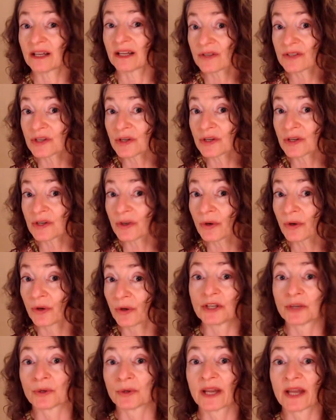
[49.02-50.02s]
And I also
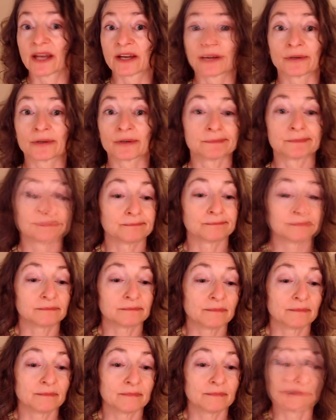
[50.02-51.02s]
heard in your letter,
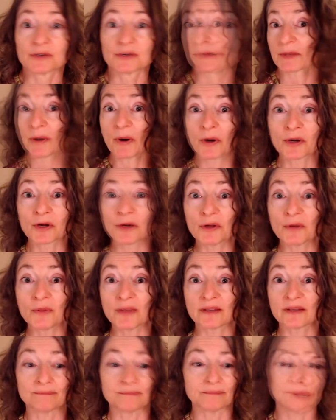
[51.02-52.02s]
there's a part of
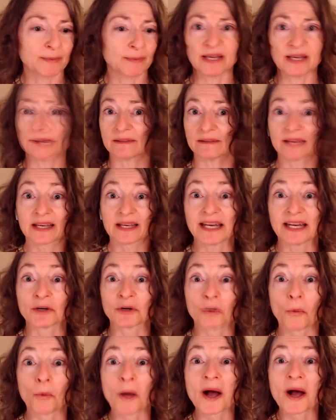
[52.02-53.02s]
you that maybe
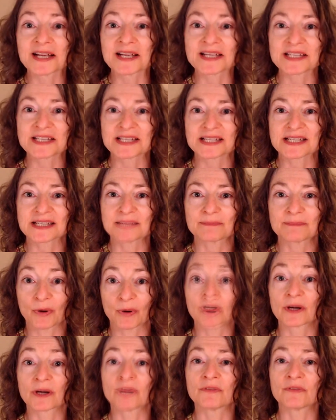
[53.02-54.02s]
like an inner
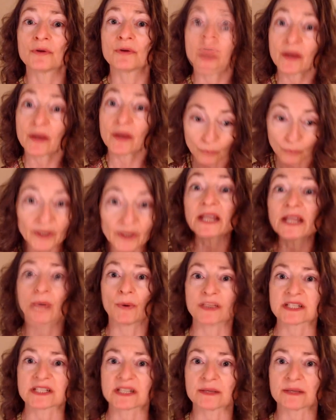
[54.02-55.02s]
wise part of you that
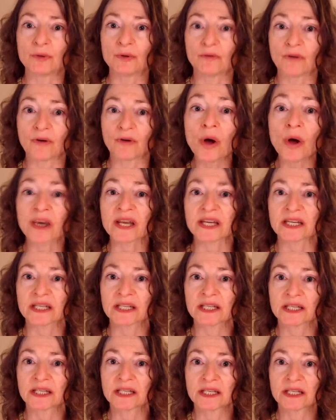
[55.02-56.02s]
really wants to move
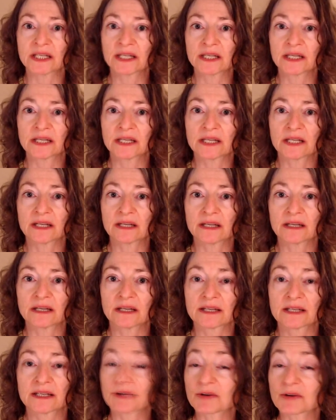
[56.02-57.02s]
on.
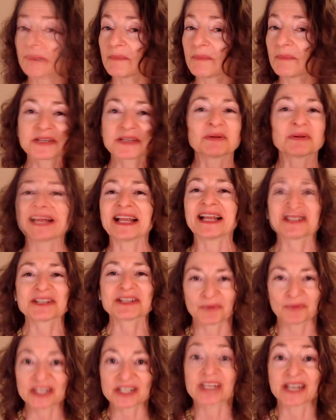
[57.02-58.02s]
So I'm so
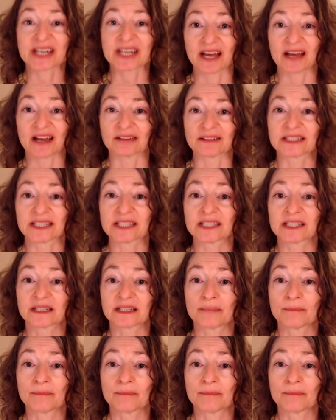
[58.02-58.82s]
glad you reached out.